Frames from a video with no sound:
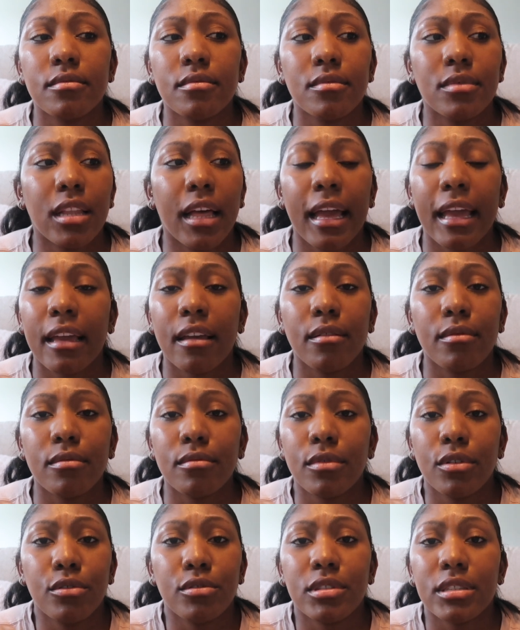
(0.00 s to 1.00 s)
Like,
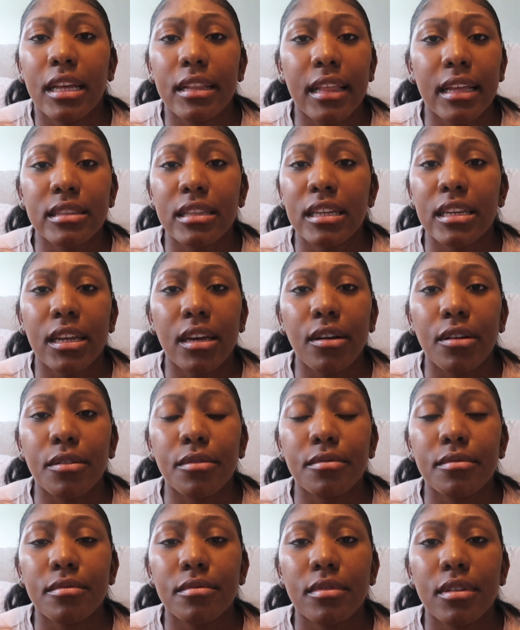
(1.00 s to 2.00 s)
who said that they don't?
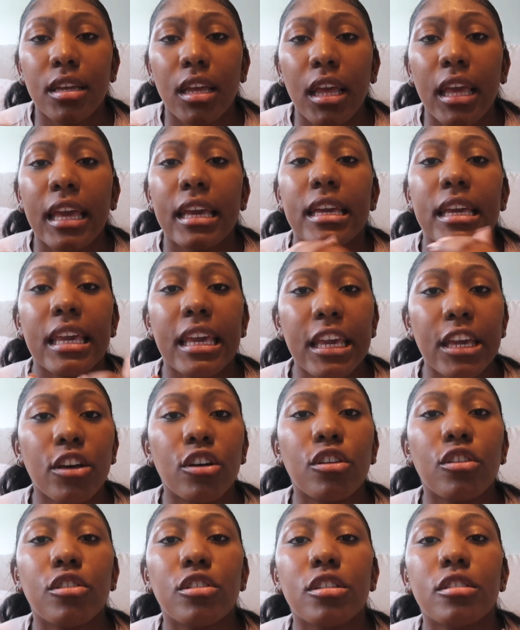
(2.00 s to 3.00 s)

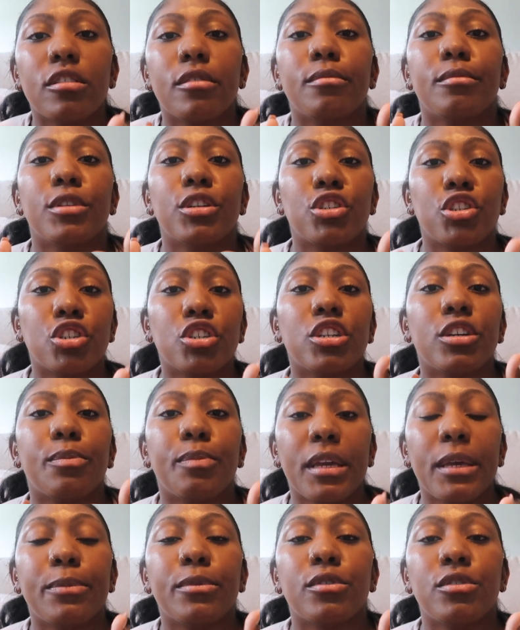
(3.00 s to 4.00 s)
Healed, mature
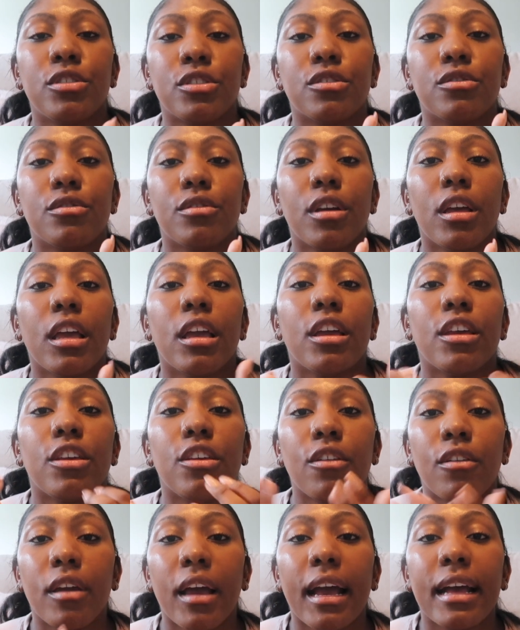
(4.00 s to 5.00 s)
people do.
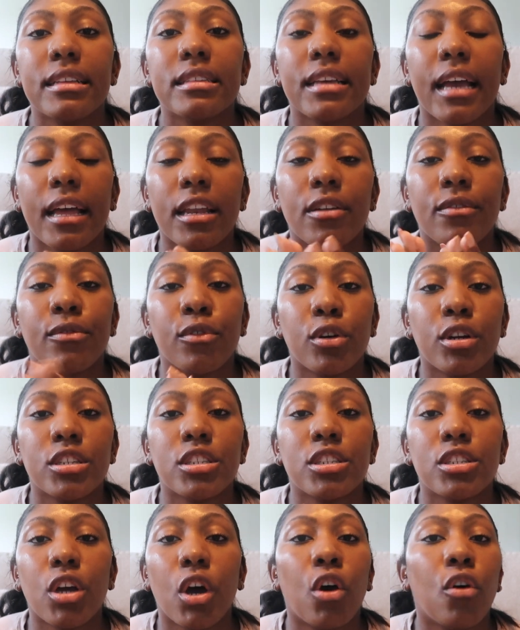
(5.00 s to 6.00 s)
You guys got
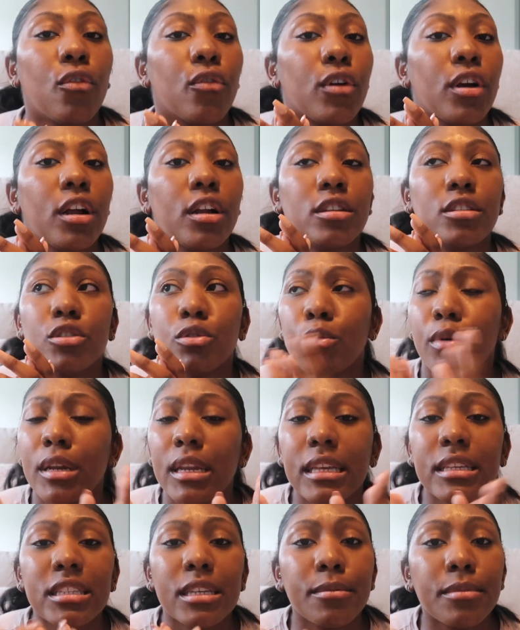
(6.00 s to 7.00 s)
divorced over
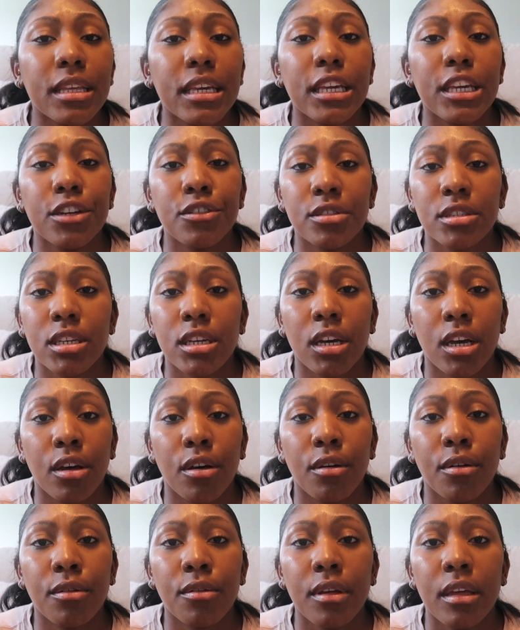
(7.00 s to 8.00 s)
20 something years
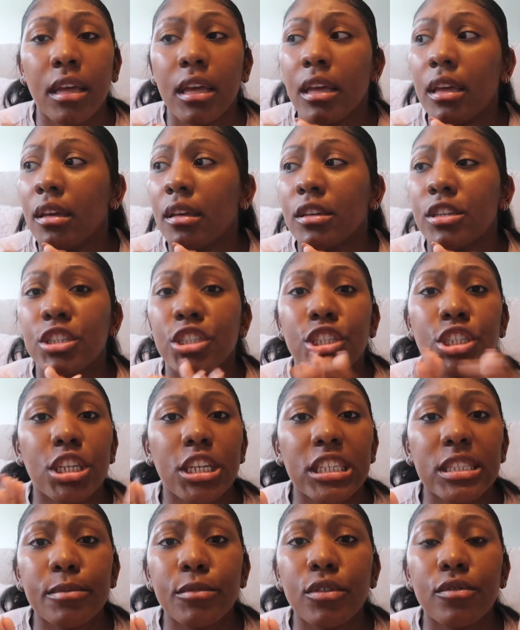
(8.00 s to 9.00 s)
ago.
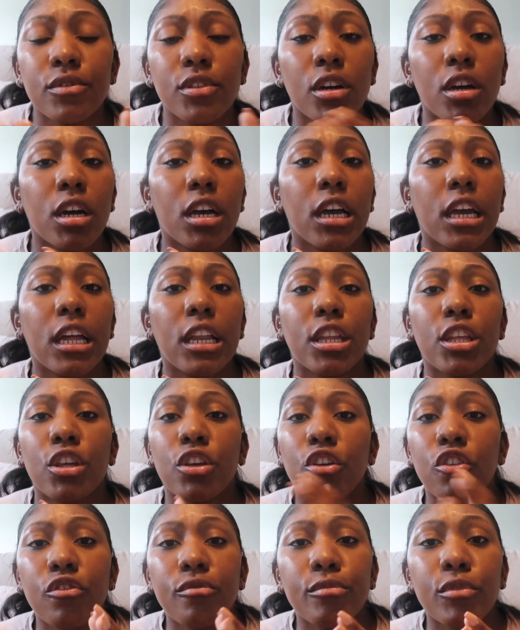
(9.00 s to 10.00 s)
She's moved on,
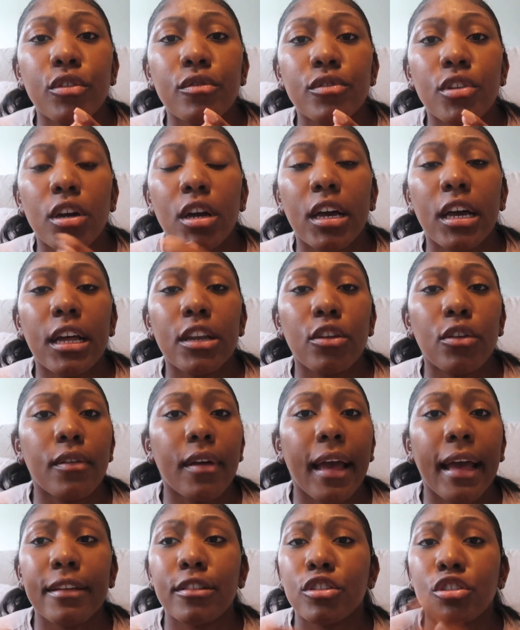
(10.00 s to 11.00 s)
you've moved on, you
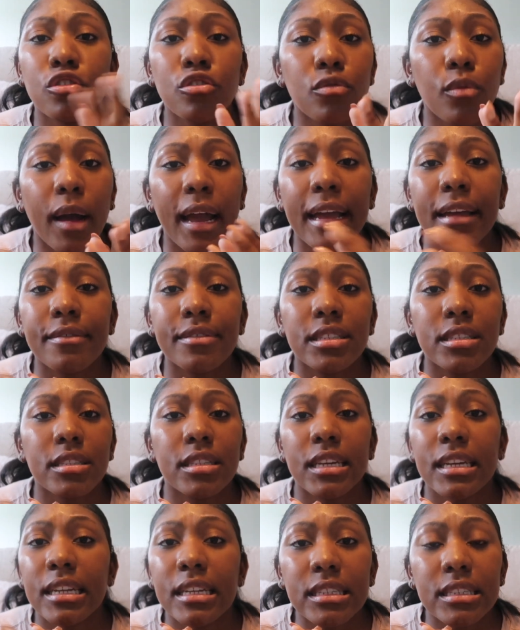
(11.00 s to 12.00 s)
had 2 wives
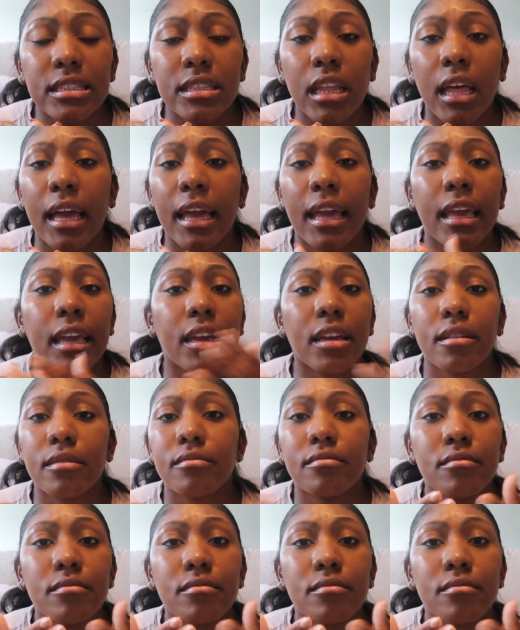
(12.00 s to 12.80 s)
since. Like,